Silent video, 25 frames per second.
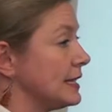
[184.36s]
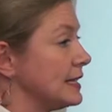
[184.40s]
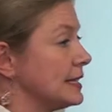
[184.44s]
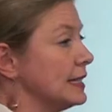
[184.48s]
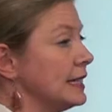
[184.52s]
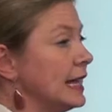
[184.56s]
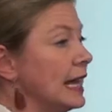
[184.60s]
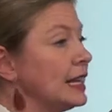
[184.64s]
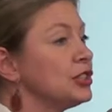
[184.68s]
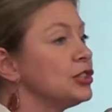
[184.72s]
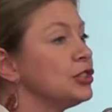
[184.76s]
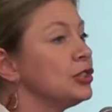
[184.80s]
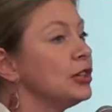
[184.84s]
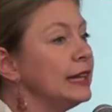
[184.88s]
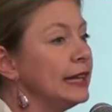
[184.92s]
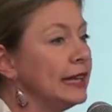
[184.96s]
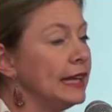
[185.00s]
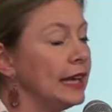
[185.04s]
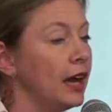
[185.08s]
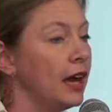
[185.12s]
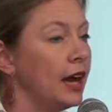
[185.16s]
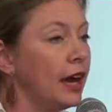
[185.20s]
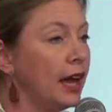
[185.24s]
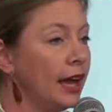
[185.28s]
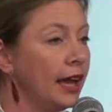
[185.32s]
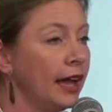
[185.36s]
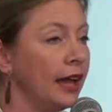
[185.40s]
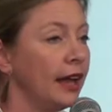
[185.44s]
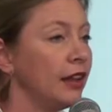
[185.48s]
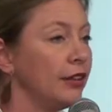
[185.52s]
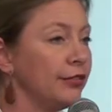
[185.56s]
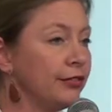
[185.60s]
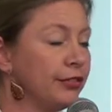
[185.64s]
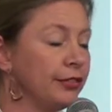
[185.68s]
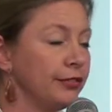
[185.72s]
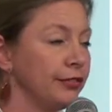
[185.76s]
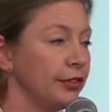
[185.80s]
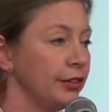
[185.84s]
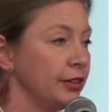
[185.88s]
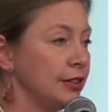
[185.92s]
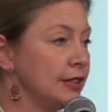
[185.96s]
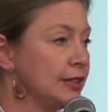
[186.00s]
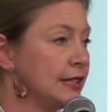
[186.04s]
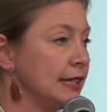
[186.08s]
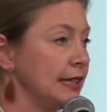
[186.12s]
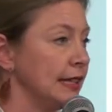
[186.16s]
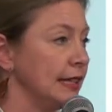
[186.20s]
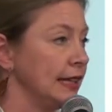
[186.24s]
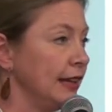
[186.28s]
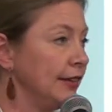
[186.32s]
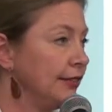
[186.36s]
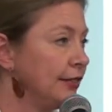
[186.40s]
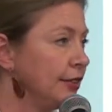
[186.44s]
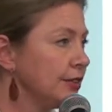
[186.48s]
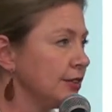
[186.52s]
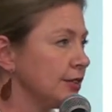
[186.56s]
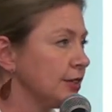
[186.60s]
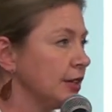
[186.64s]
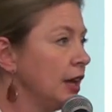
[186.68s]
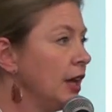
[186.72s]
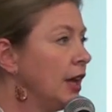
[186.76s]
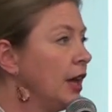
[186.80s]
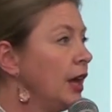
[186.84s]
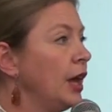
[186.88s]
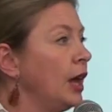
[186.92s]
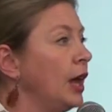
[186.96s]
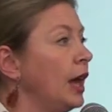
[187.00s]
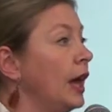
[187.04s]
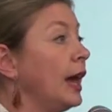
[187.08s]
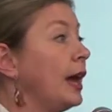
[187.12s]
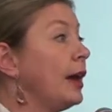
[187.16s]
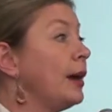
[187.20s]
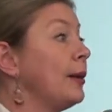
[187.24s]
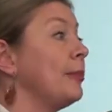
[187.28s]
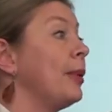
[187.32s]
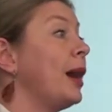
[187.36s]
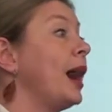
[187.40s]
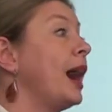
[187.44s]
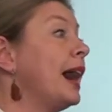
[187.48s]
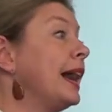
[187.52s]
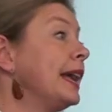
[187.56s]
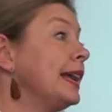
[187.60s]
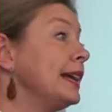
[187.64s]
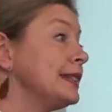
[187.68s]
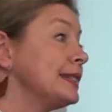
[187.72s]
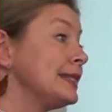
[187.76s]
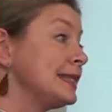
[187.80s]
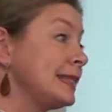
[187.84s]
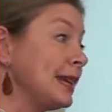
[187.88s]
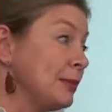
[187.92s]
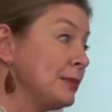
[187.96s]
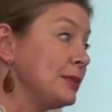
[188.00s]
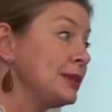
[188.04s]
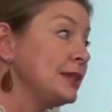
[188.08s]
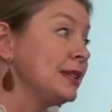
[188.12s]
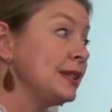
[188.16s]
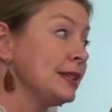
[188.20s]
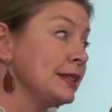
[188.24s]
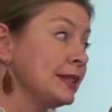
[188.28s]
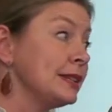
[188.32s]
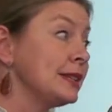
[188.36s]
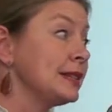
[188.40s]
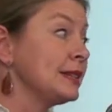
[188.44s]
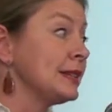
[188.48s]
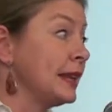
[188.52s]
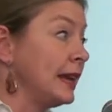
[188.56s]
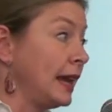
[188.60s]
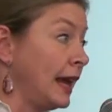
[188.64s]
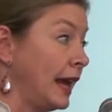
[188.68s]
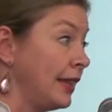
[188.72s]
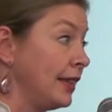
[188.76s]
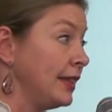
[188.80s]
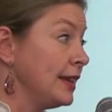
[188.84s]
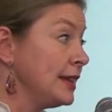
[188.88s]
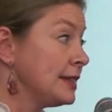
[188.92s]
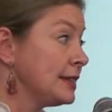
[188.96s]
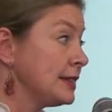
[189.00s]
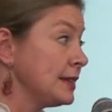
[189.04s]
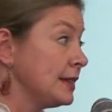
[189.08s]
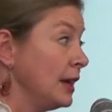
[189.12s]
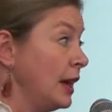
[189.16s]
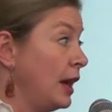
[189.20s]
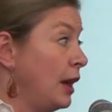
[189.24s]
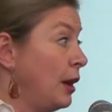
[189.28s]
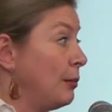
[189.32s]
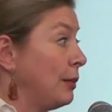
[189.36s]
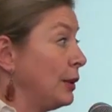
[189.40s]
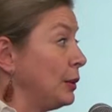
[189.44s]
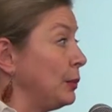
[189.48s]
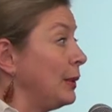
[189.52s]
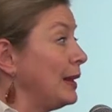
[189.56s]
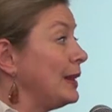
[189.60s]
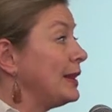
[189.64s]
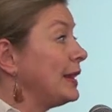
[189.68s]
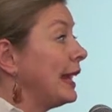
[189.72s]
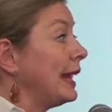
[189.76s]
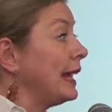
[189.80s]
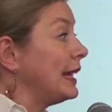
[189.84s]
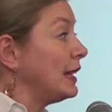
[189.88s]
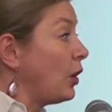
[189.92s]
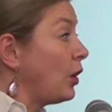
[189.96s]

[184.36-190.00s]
naturally high alpha-farnesene levels, higher in some seasons than others, but when they get